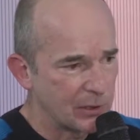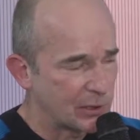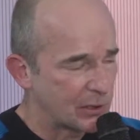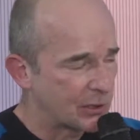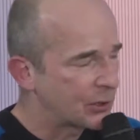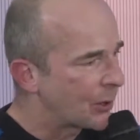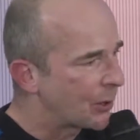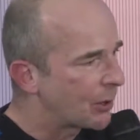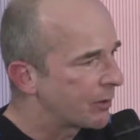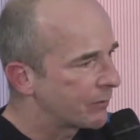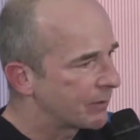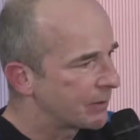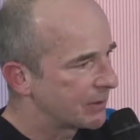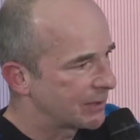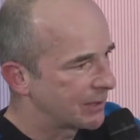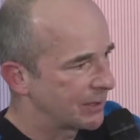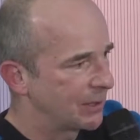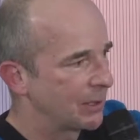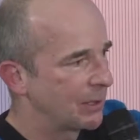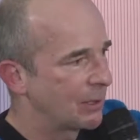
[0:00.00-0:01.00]

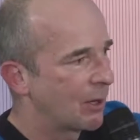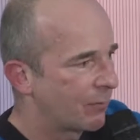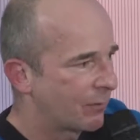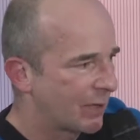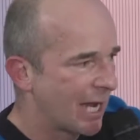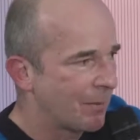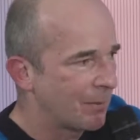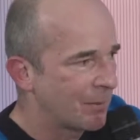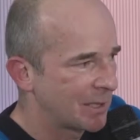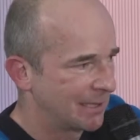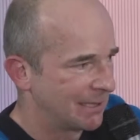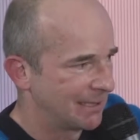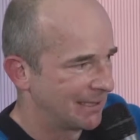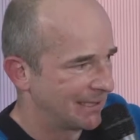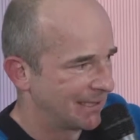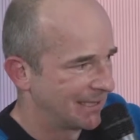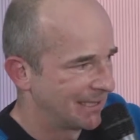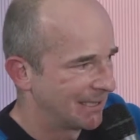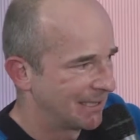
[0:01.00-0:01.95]
servant of capital,